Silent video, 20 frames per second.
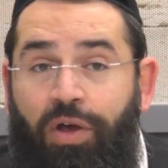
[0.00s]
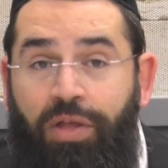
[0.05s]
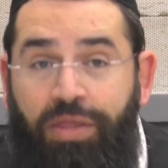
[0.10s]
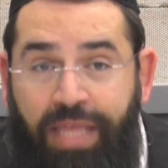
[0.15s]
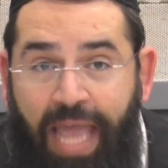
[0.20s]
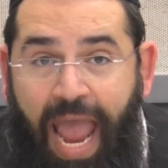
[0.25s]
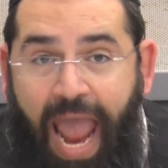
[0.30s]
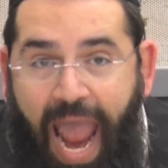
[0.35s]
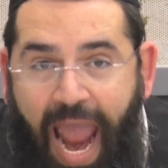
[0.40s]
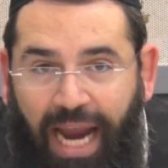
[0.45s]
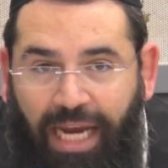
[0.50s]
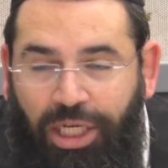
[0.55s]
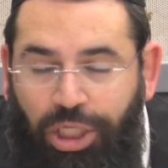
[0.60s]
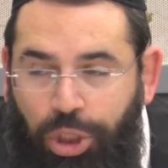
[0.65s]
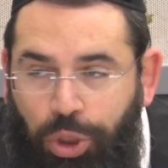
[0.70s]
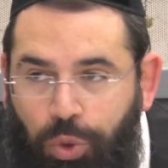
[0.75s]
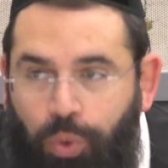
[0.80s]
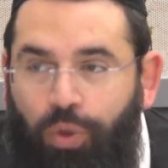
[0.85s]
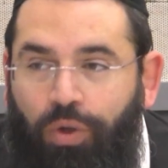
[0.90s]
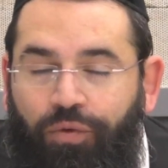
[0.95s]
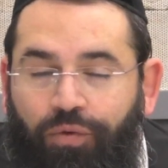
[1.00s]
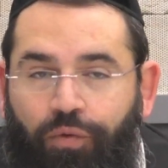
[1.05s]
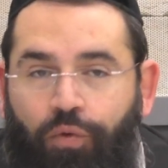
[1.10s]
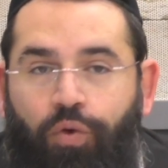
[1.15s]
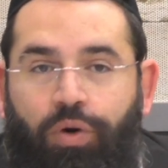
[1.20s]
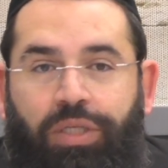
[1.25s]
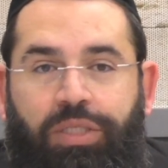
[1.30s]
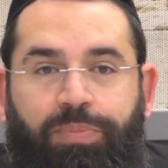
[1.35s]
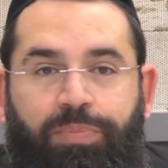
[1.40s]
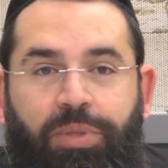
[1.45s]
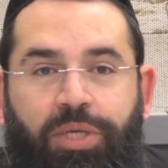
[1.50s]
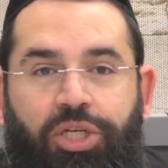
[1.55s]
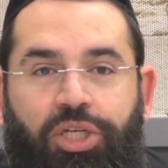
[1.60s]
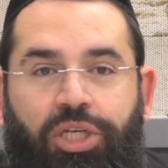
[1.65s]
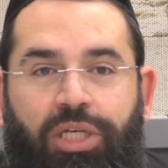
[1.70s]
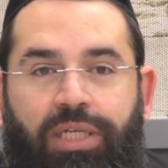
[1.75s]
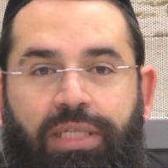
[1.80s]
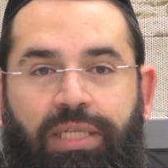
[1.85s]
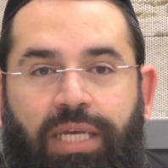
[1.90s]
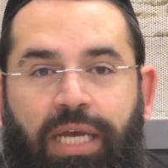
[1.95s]
the actual 4
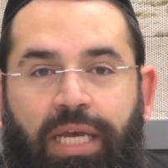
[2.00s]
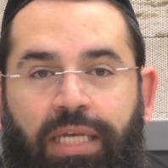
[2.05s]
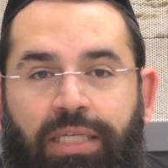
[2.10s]
species,